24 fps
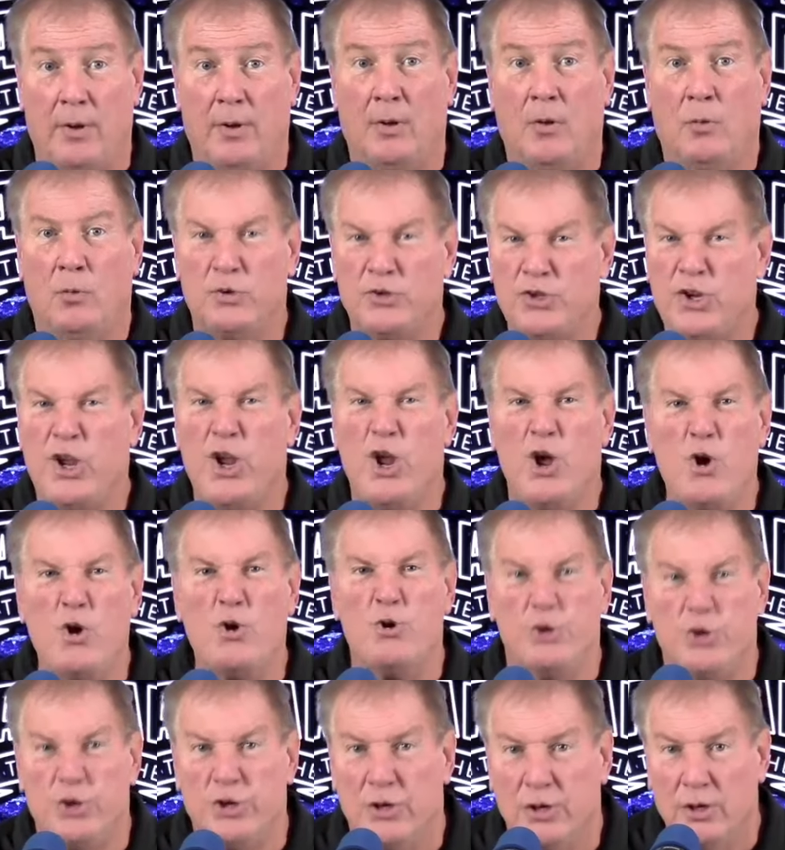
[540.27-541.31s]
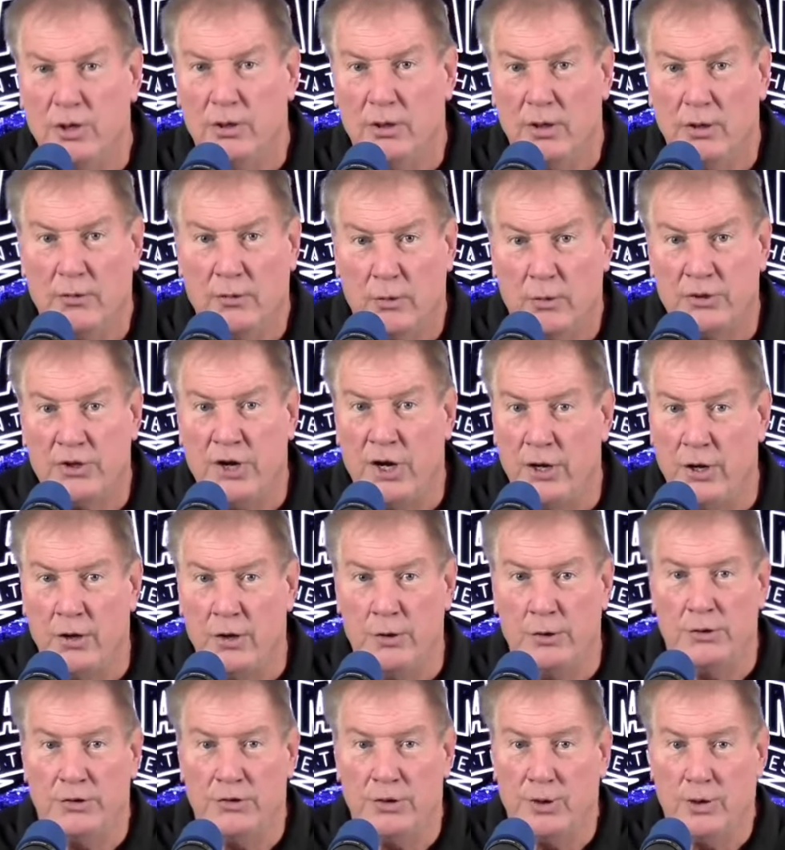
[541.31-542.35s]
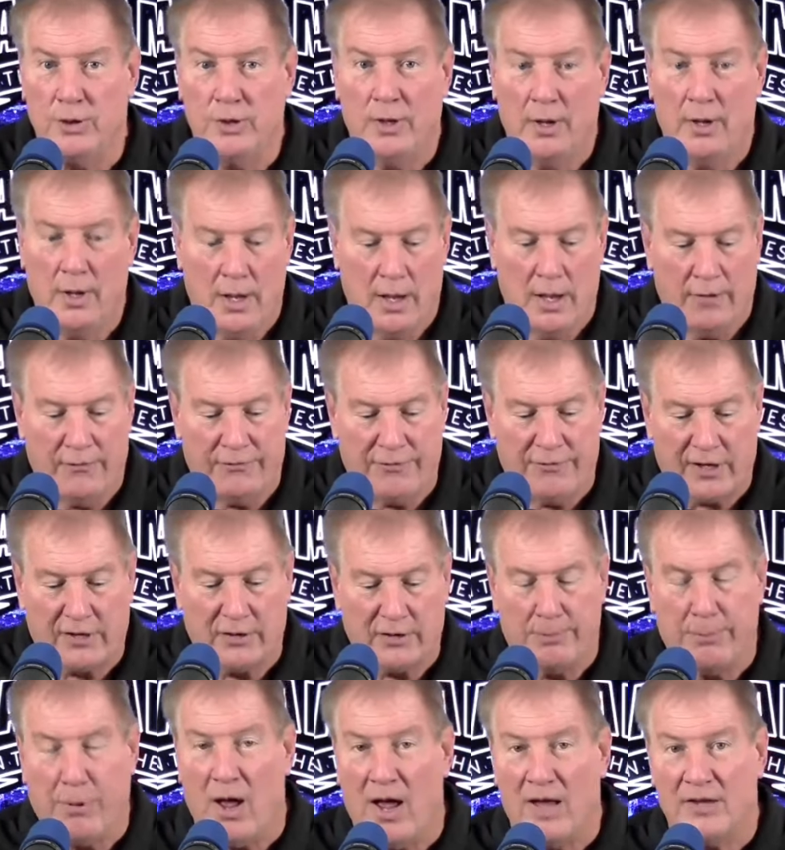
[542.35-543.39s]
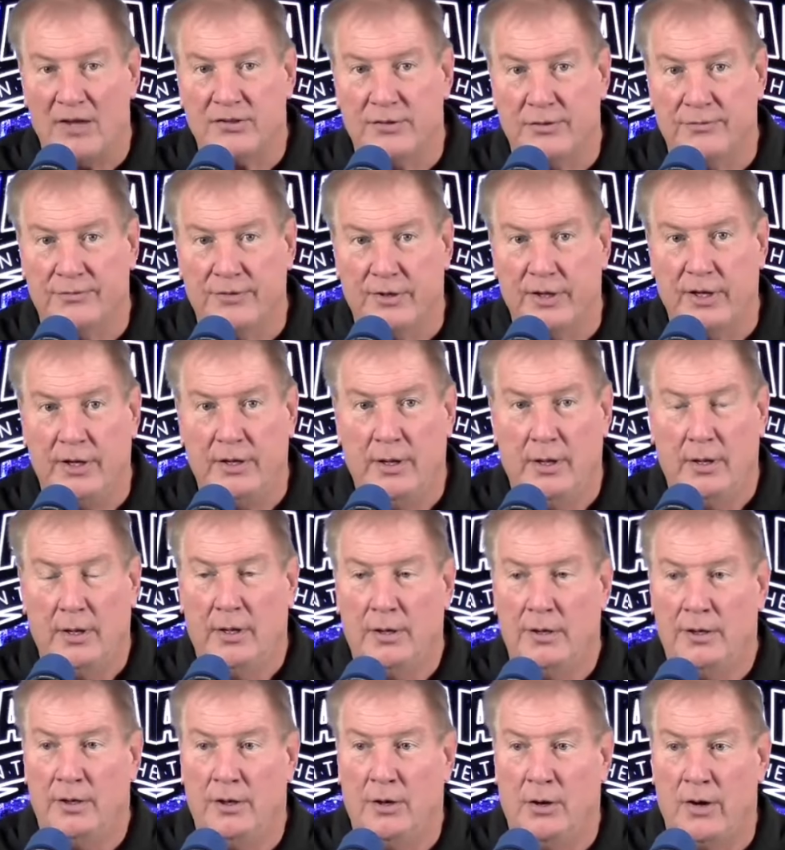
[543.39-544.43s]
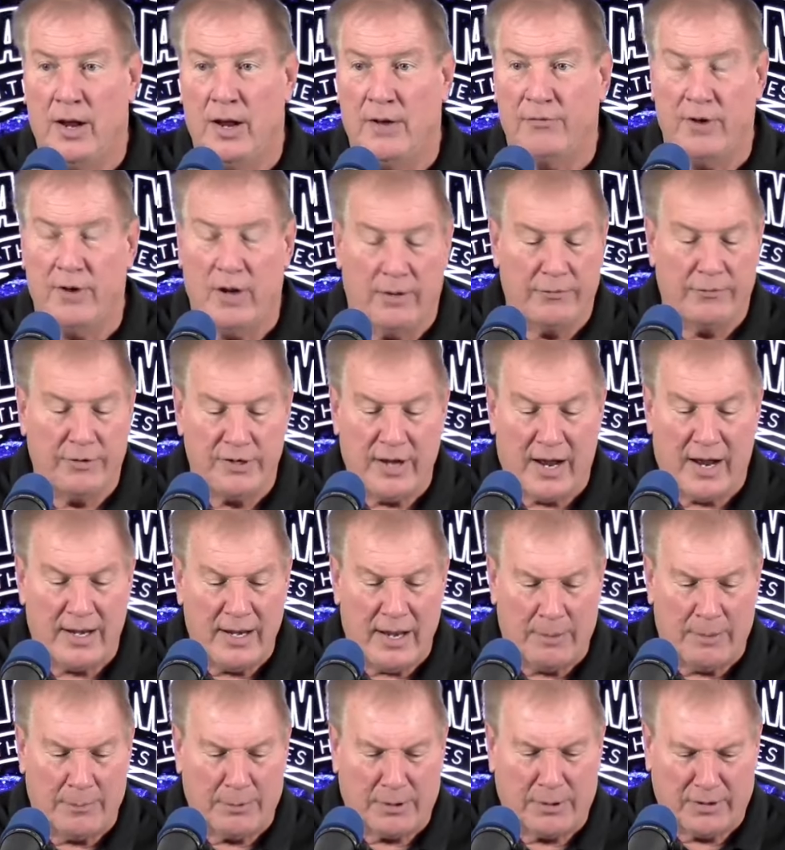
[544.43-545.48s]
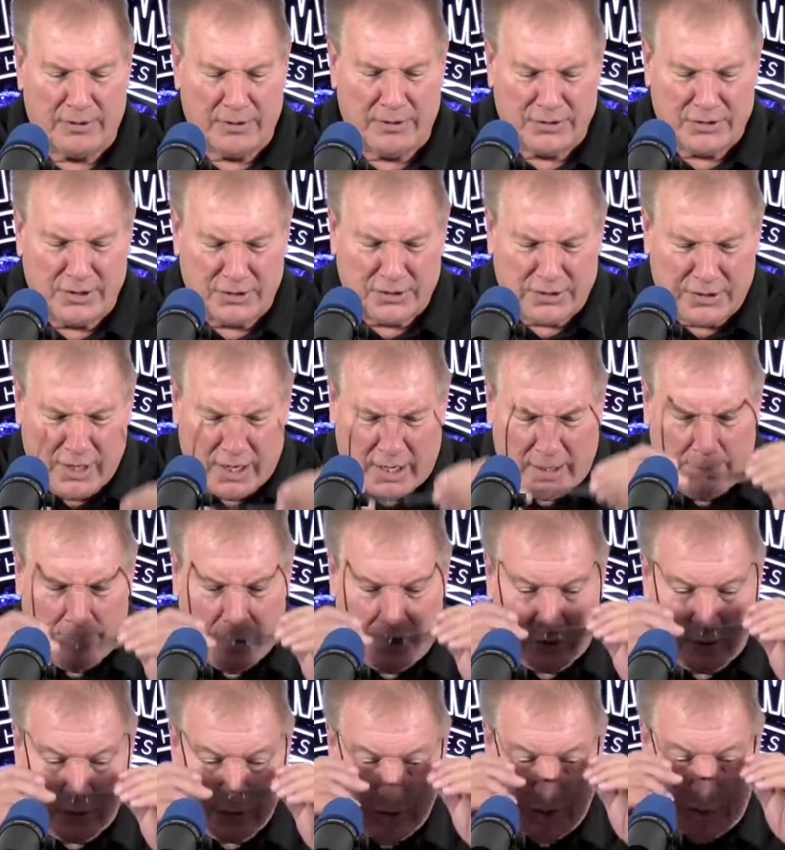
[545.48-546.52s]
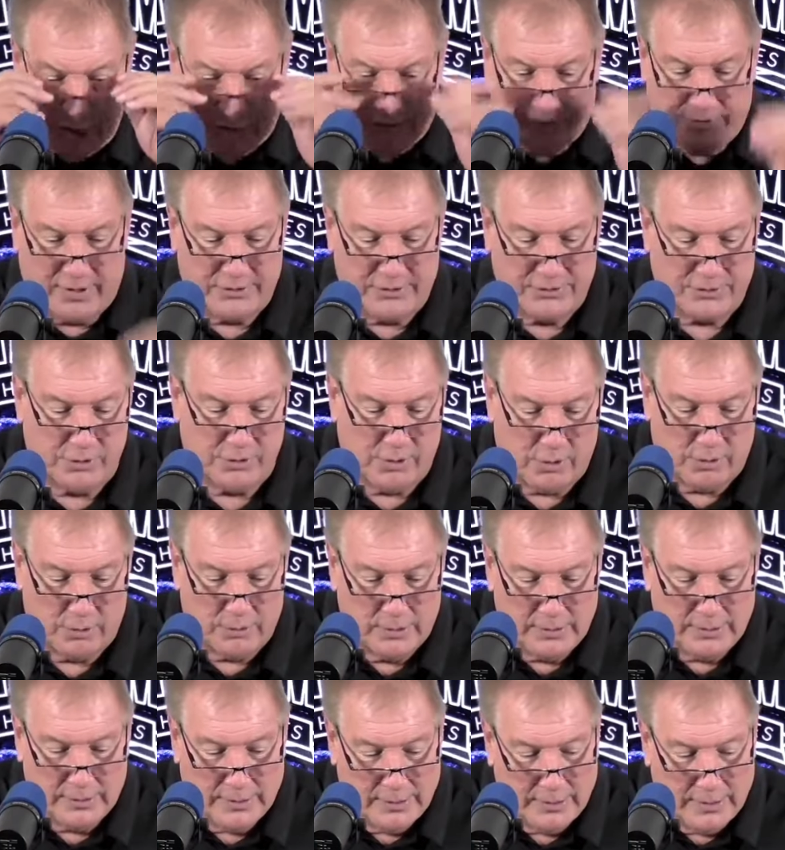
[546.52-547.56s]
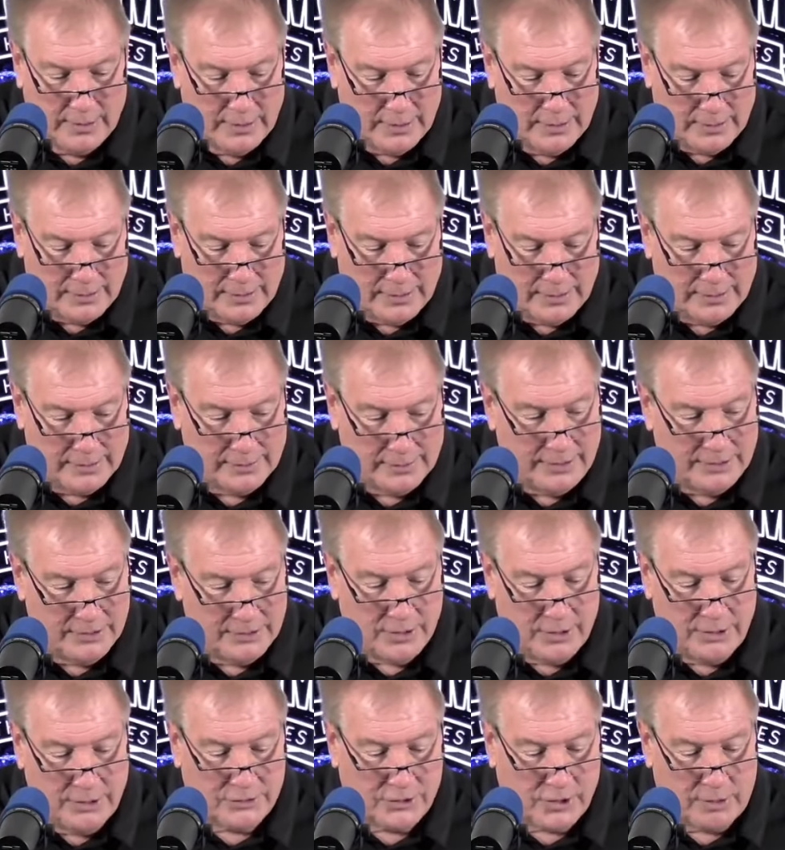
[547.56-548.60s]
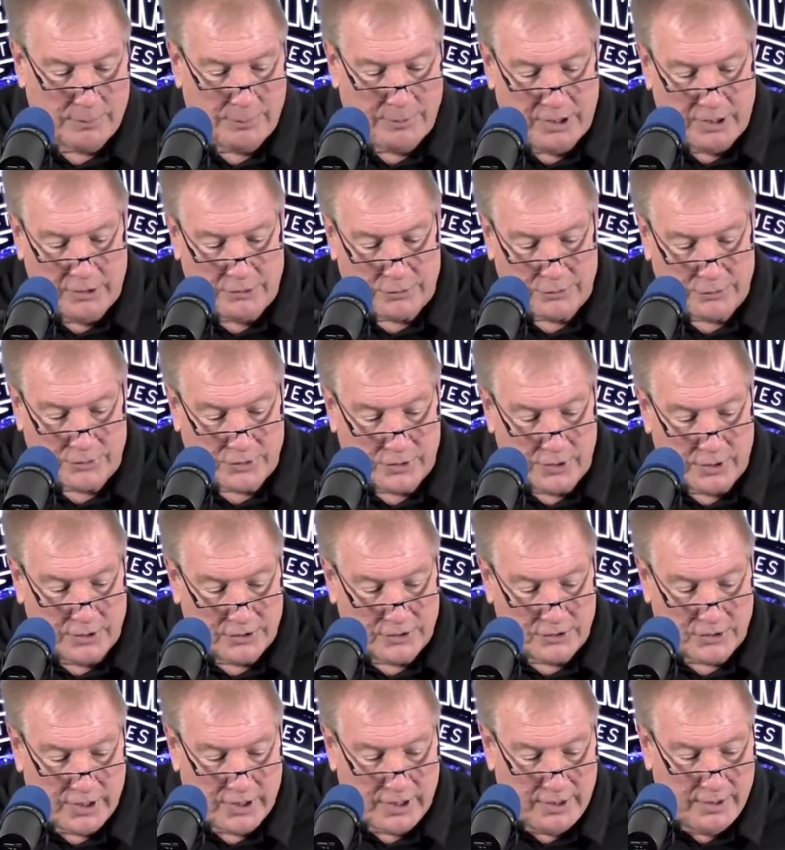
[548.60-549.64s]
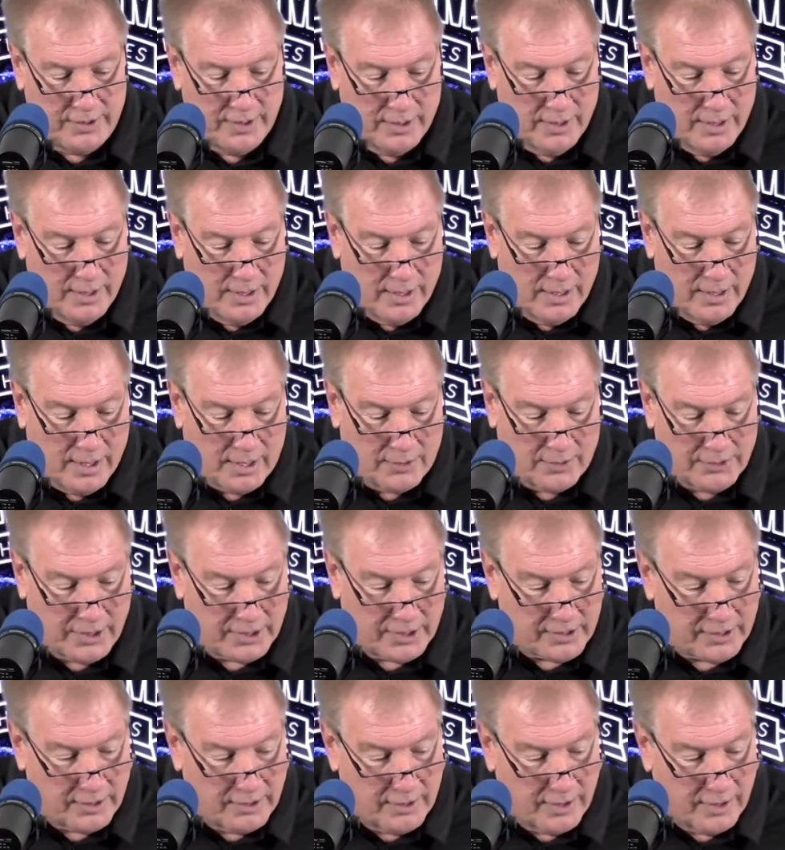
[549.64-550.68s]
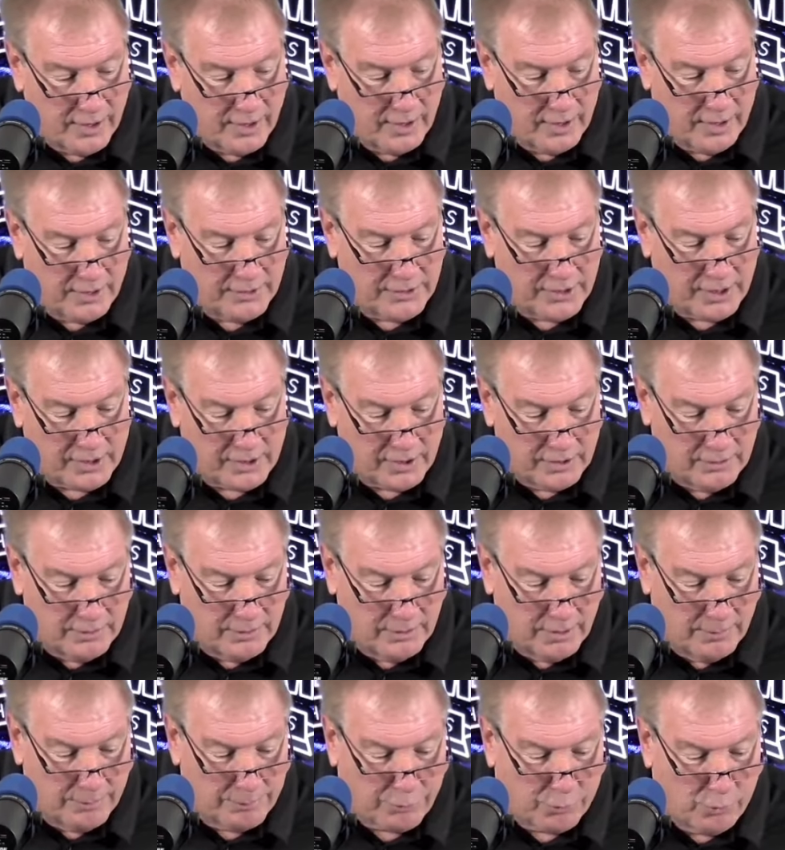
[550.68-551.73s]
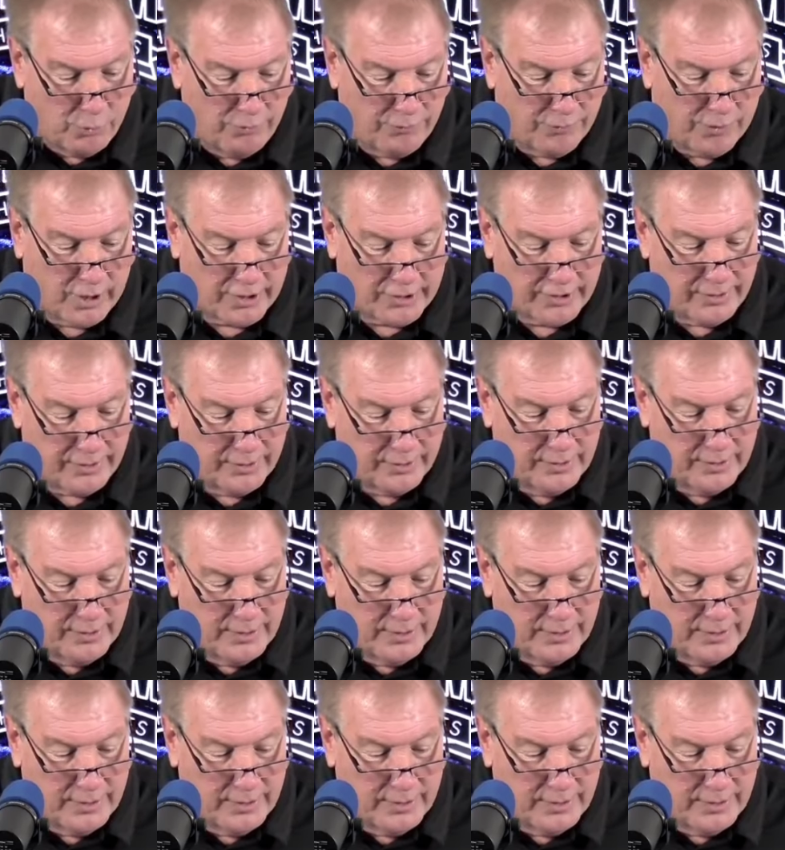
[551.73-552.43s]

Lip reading: was huge. Affected positively, every dynamic of the Cincinnati Bengals offense. So it's going to be interesting to see how they can improve on it.